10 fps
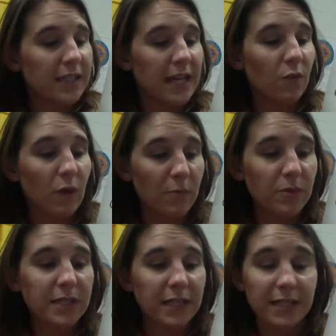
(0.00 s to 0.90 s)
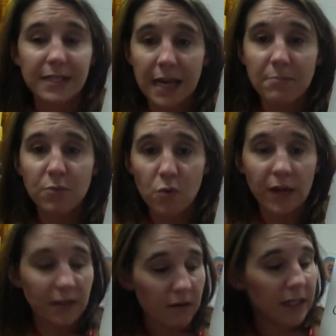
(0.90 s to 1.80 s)
that represent the same
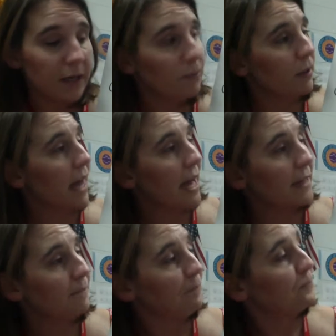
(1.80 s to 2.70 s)
point on a number line.